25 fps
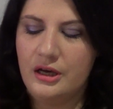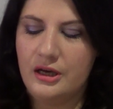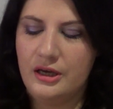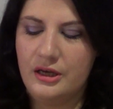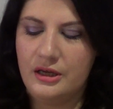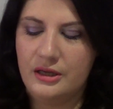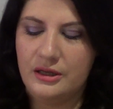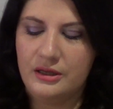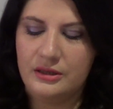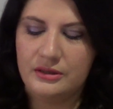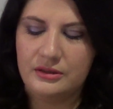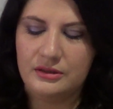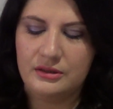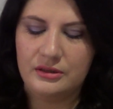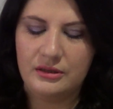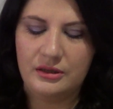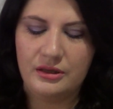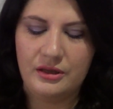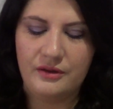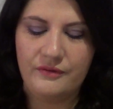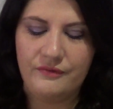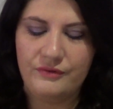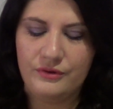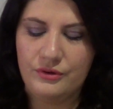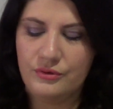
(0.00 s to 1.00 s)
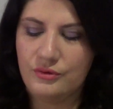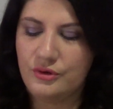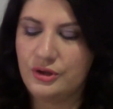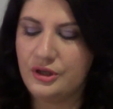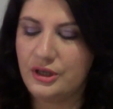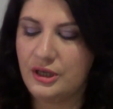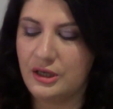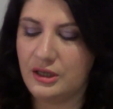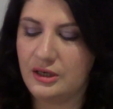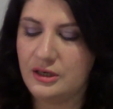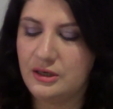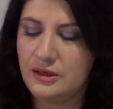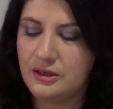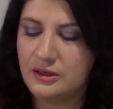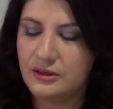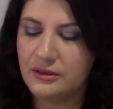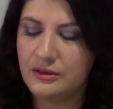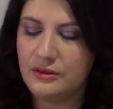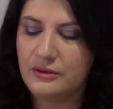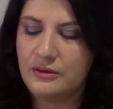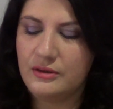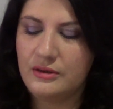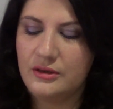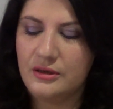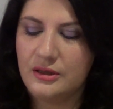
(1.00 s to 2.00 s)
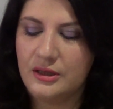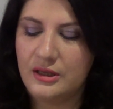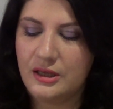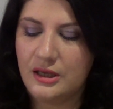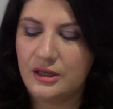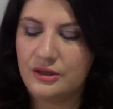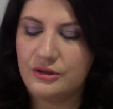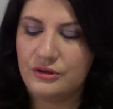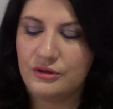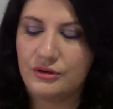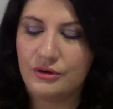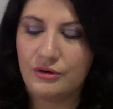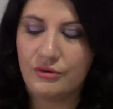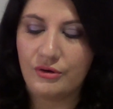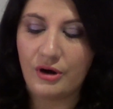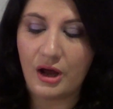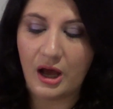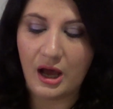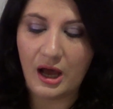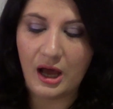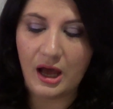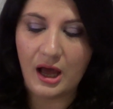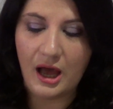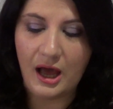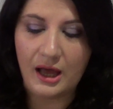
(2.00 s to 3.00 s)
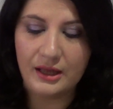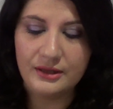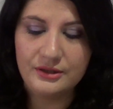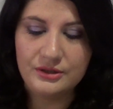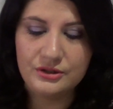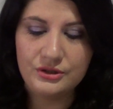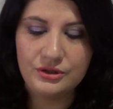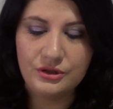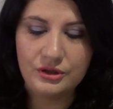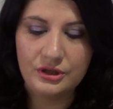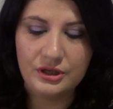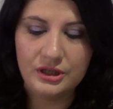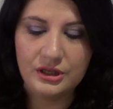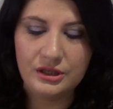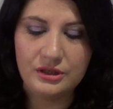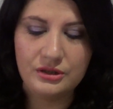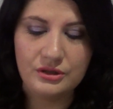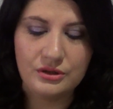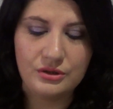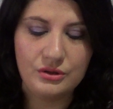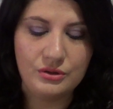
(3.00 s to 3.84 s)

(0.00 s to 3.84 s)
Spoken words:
and if you can get your hands on it,